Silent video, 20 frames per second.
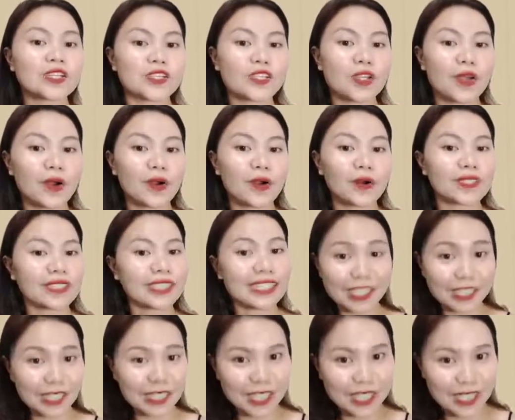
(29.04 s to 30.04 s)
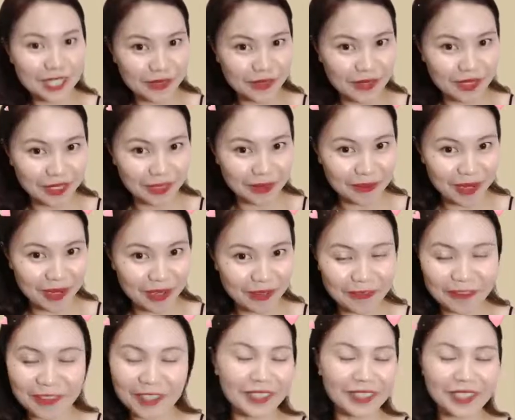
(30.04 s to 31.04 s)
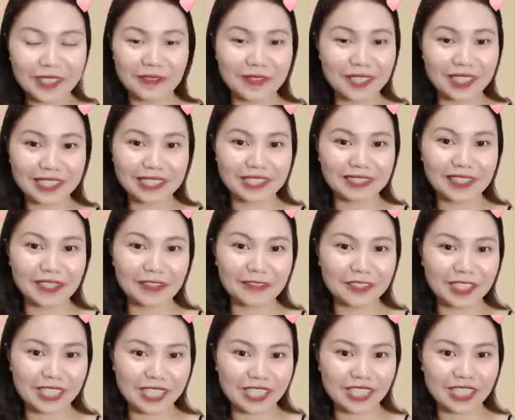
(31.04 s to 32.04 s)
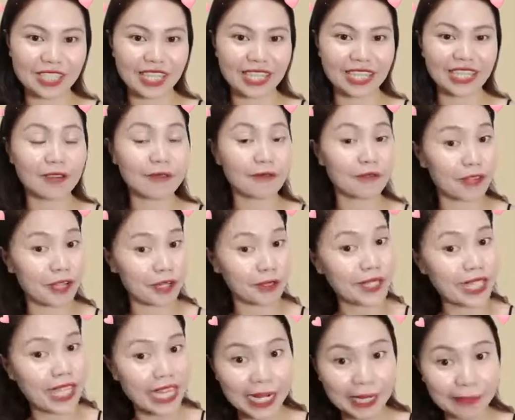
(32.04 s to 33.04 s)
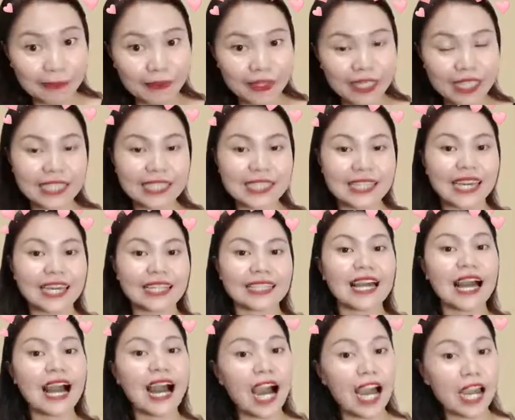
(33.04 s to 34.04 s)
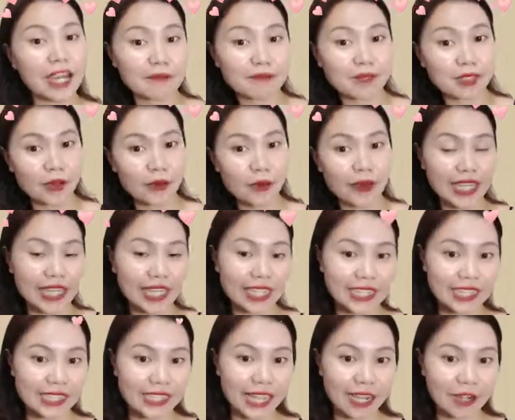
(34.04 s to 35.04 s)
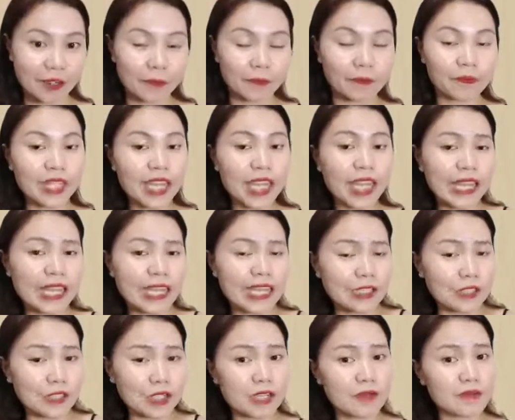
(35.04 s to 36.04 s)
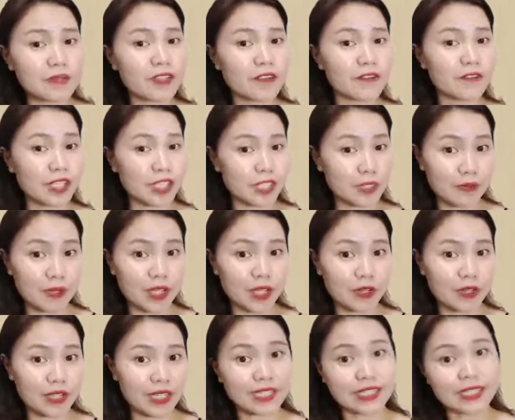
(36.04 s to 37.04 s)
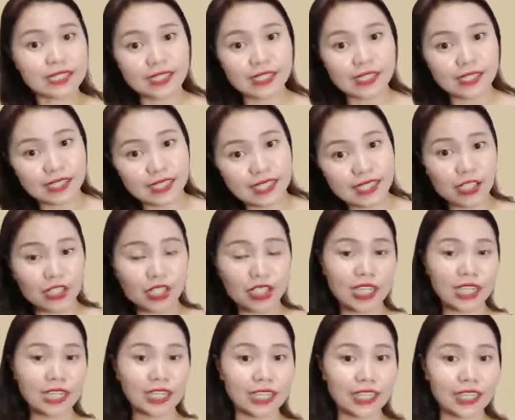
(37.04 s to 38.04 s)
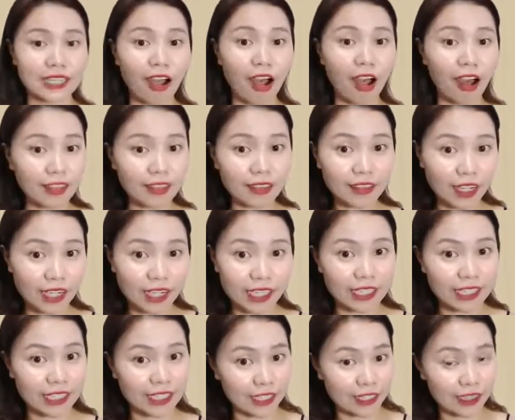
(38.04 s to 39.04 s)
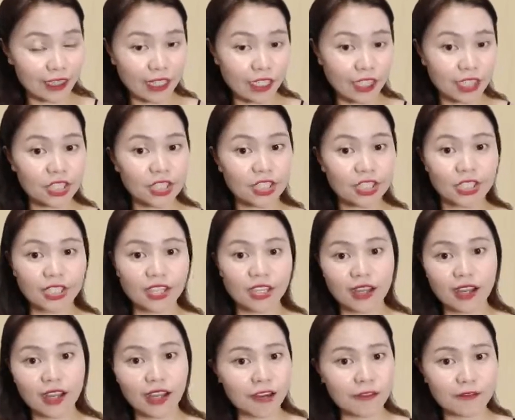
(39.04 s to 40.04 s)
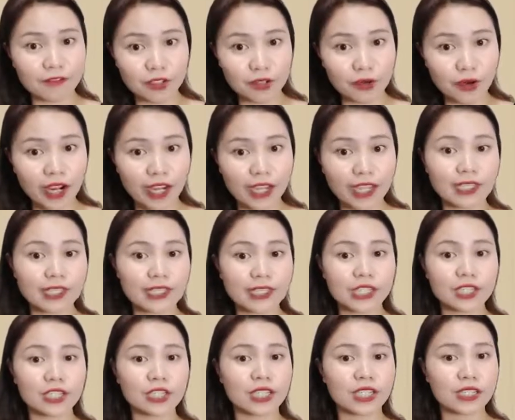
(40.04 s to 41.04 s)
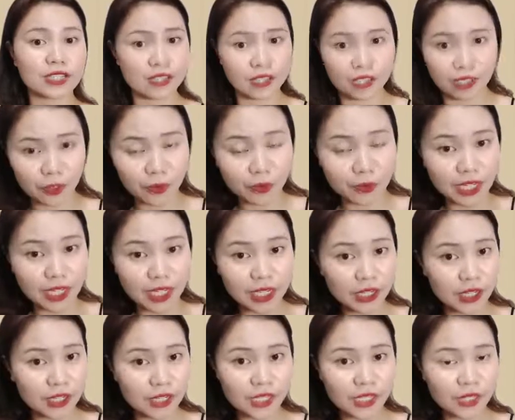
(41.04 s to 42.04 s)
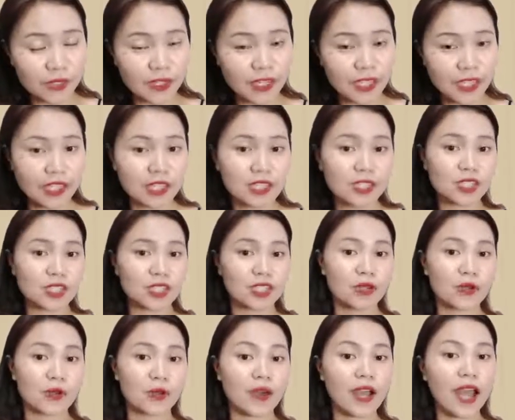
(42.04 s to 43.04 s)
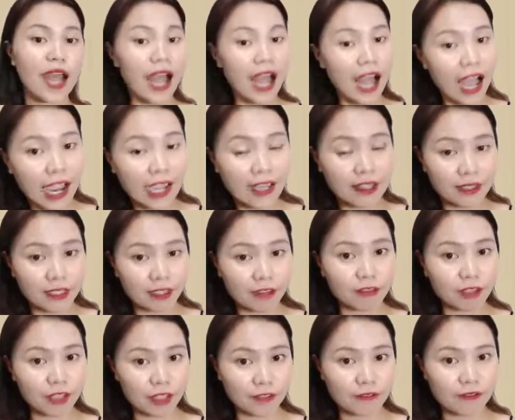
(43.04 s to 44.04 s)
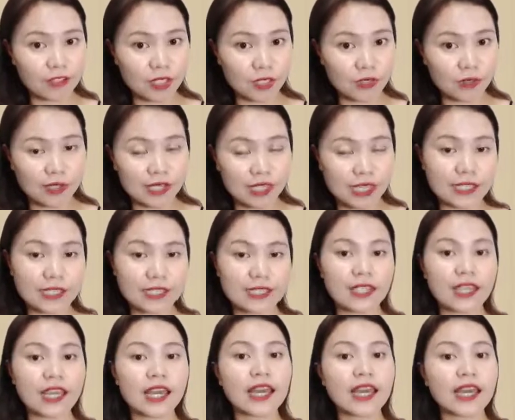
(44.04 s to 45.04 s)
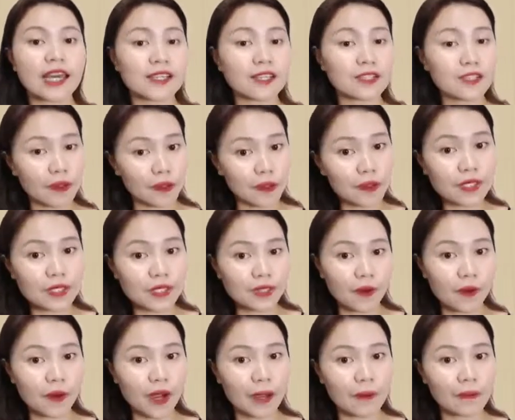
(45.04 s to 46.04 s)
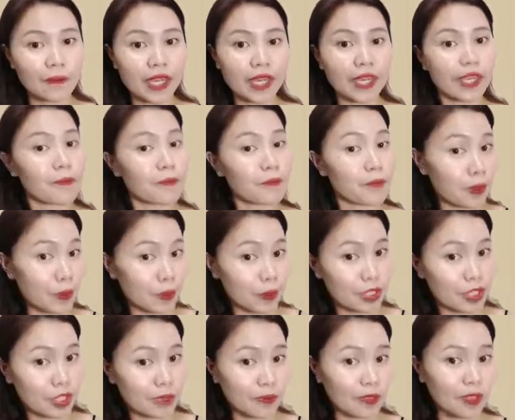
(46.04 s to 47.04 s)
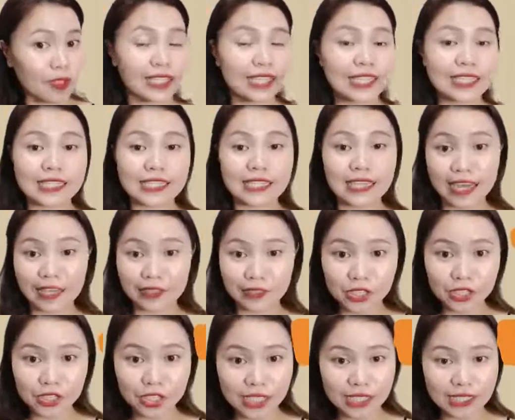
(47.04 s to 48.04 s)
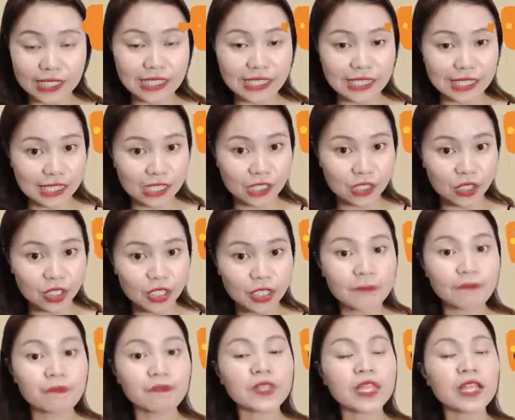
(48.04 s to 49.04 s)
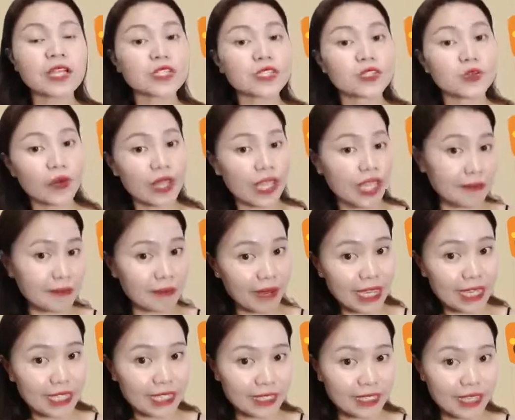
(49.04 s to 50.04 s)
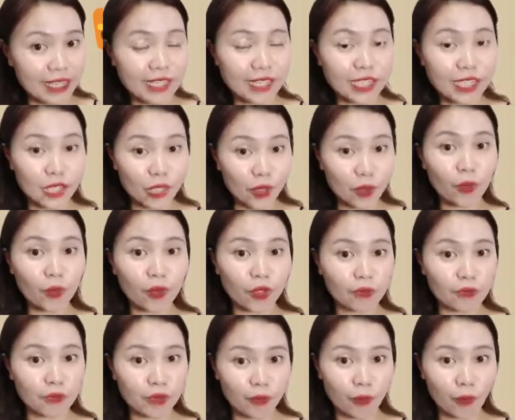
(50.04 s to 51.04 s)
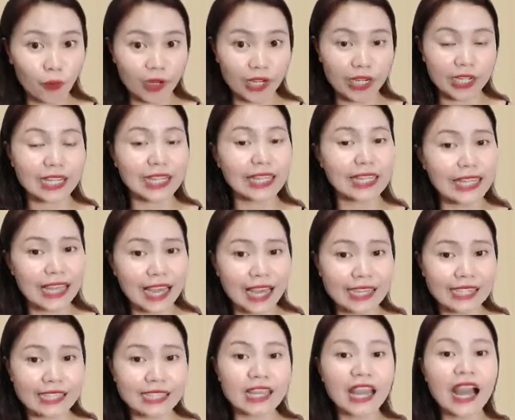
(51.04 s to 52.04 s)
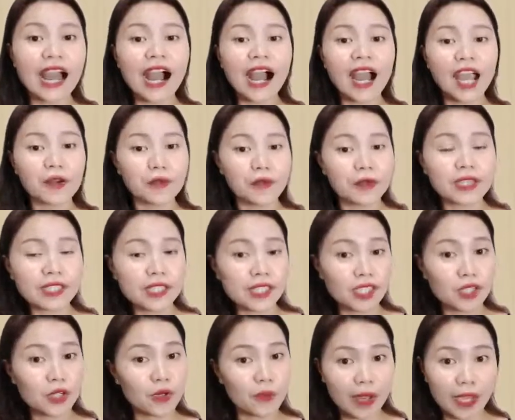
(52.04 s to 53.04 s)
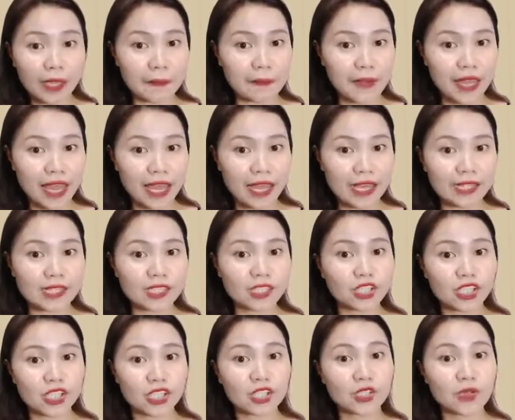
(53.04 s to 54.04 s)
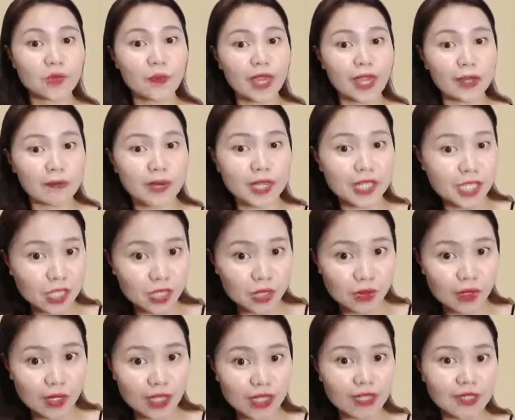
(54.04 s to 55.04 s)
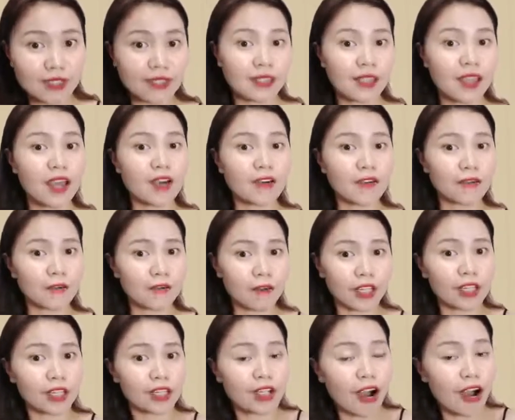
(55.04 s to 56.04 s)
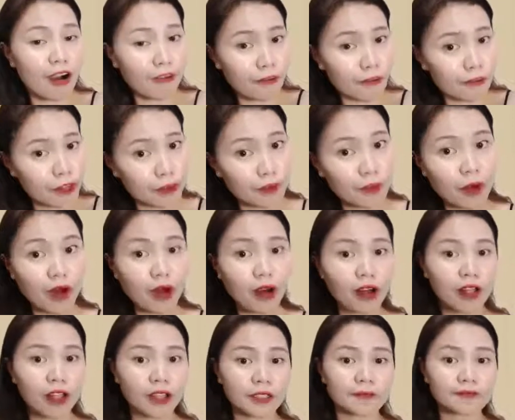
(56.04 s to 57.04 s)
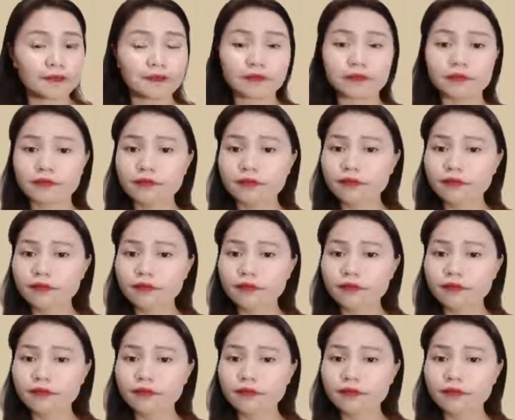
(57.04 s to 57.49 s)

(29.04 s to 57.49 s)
So teaching is really my field. I really love teaching, and I'm very happy that I'm doing it now. In terms of experience in teaching online English, I've tried teaching zero beginner students to high level of students. And also, I'm an approachable and energetic teacher. So in my class, you won't be bored. Yes, I really do my best just to make my student feel comfortable,